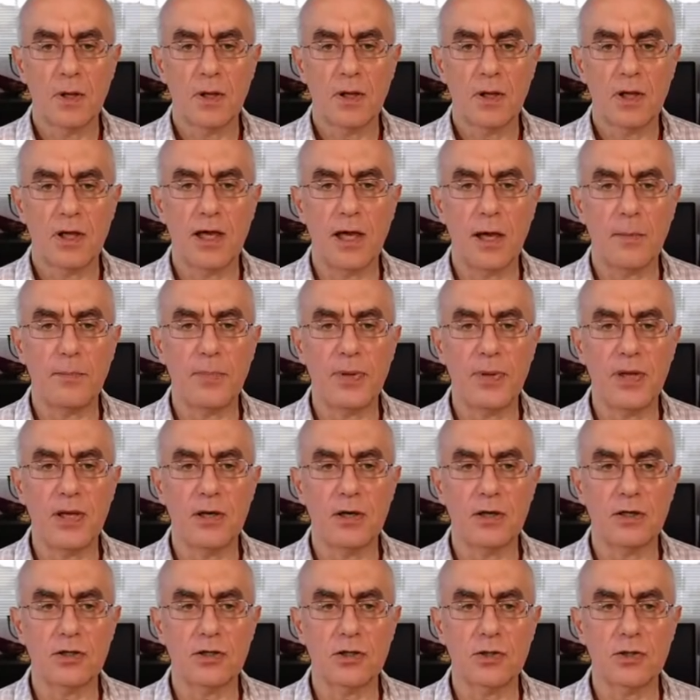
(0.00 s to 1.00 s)
He
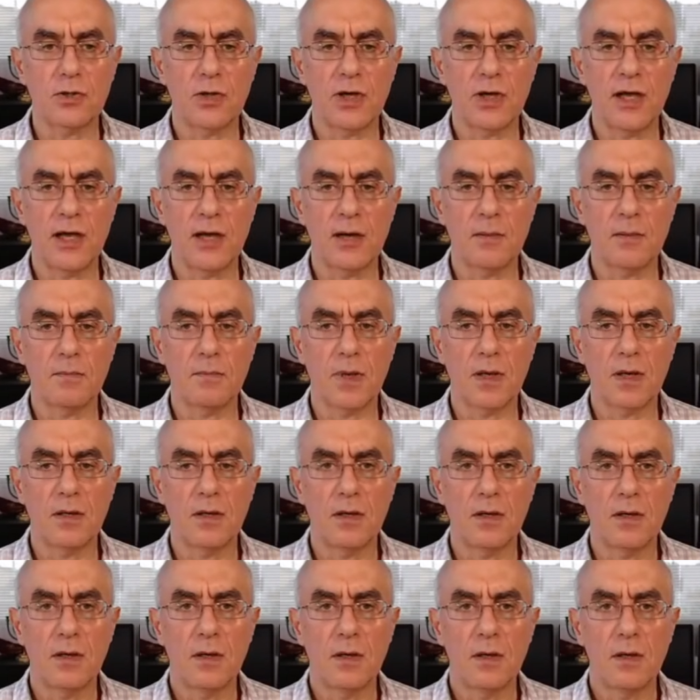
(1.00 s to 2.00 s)
appeared to him
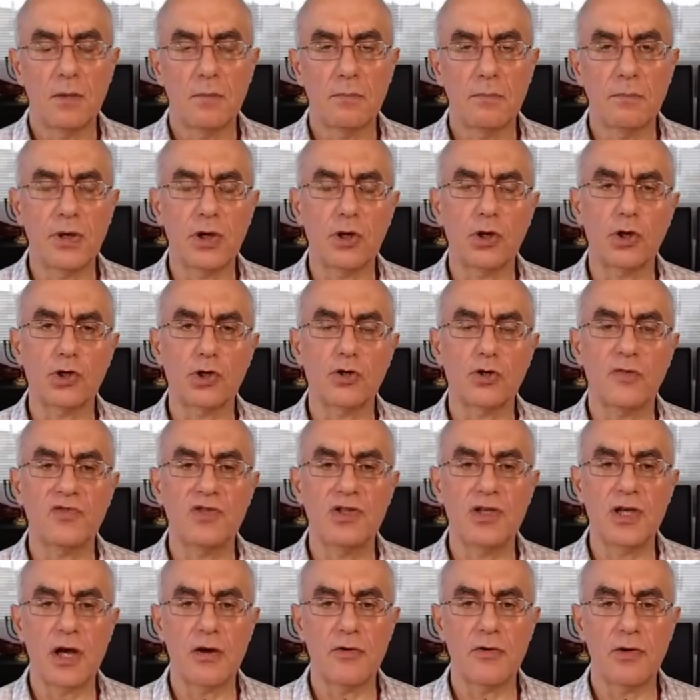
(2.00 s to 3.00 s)
because
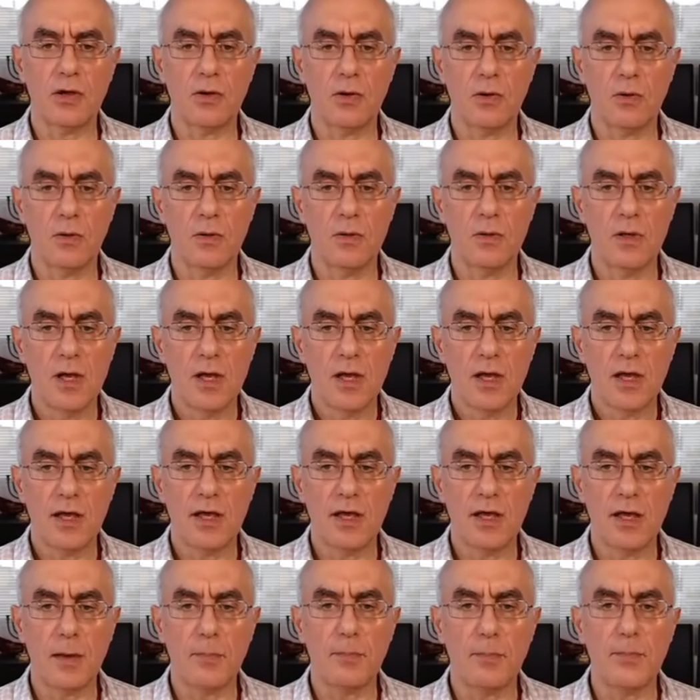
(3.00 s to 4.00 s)
of Jericho.
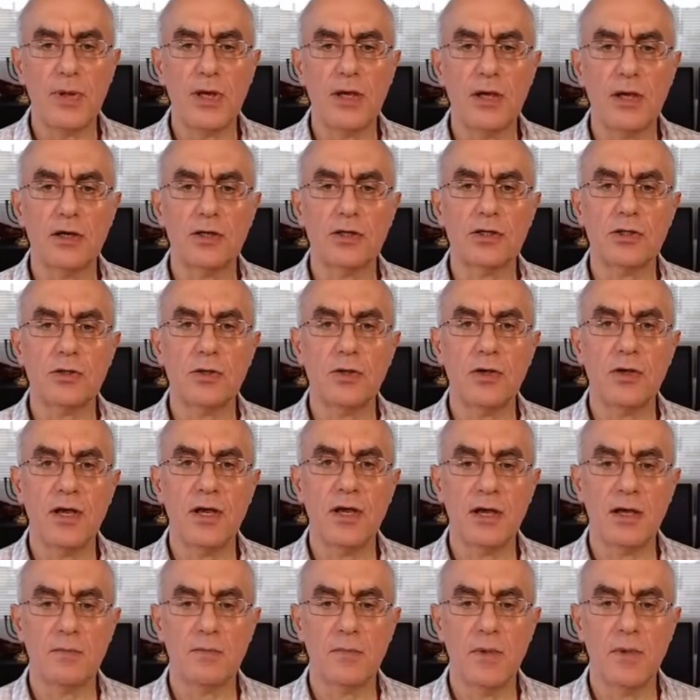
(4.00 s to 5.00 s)
He appeared to
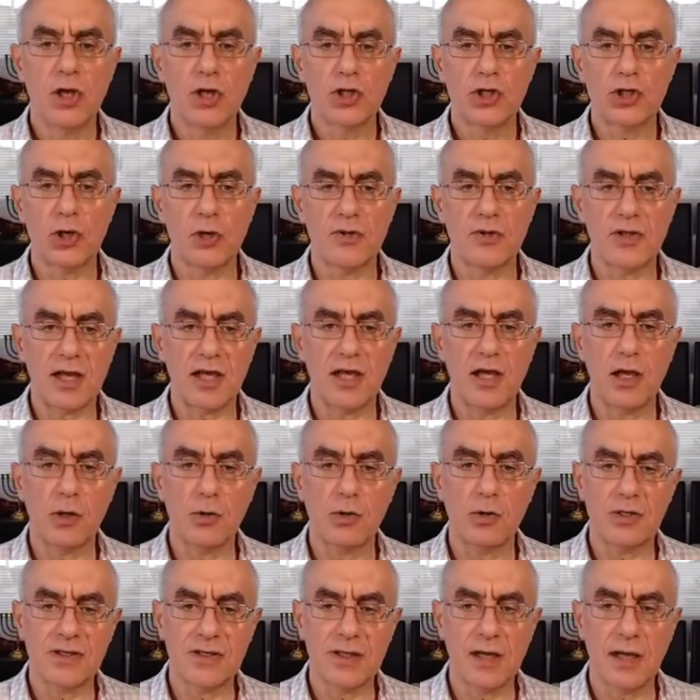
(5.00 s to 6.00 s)
him so that he
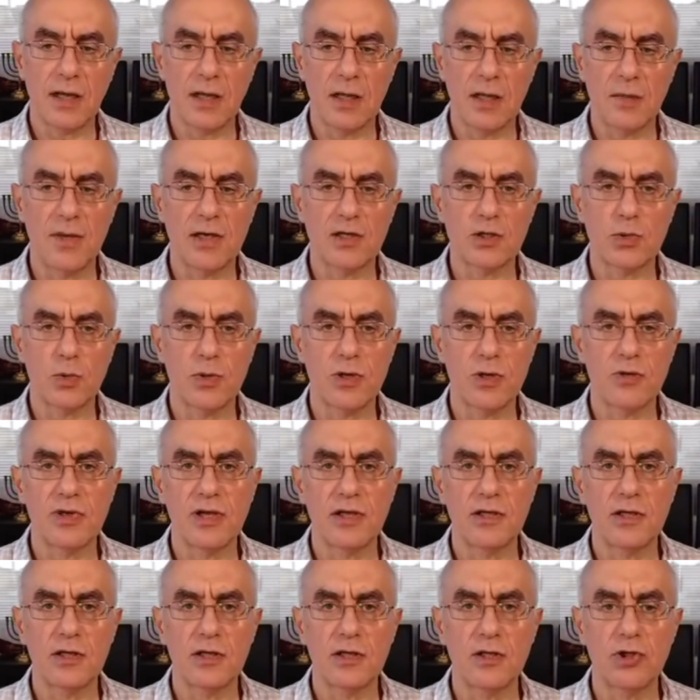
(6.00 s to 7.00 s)
could tell him, as we
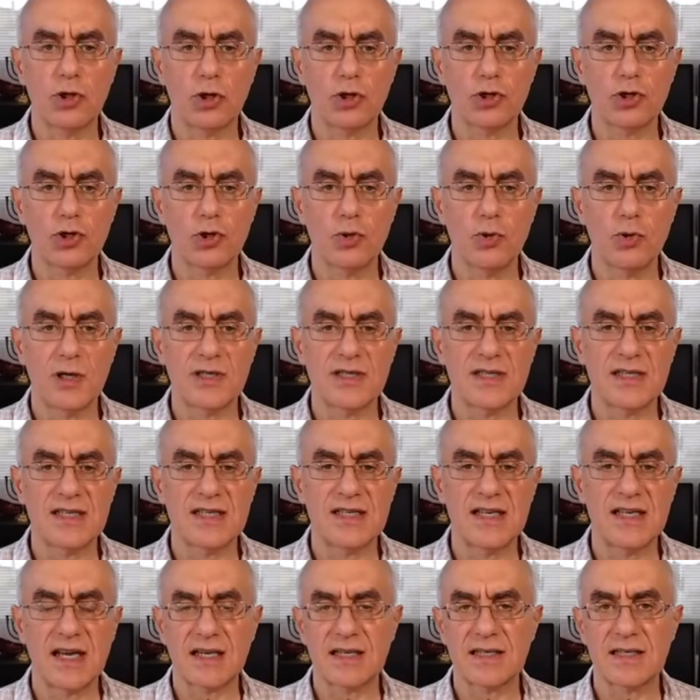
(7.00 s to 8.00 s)
read in Joshua
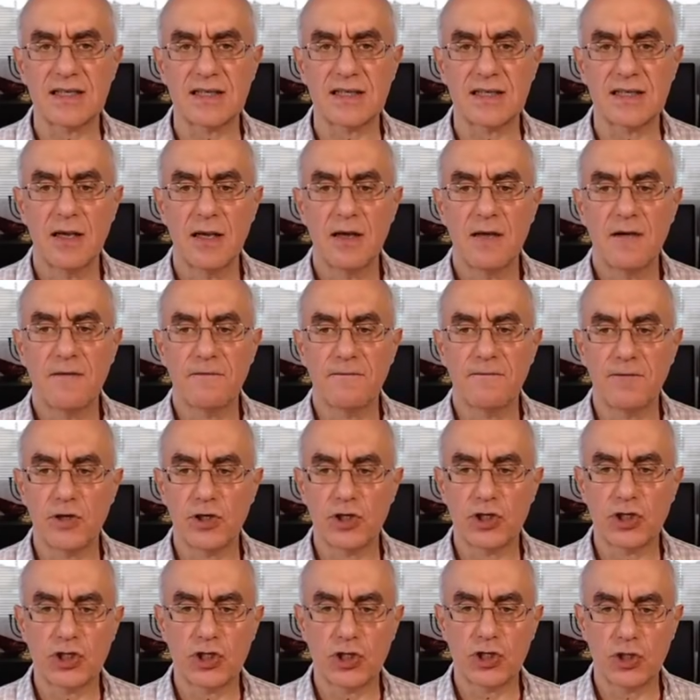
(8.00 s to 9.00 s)
6,
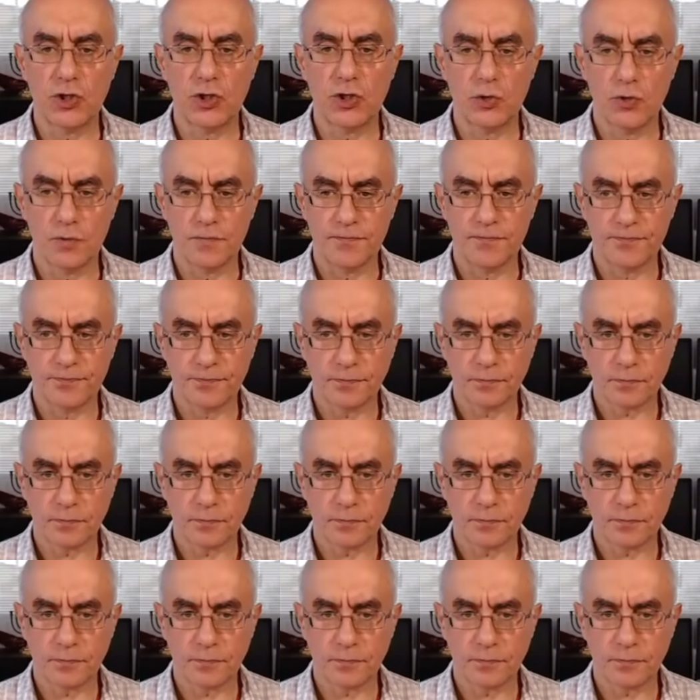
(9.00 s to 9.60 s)
verse 2.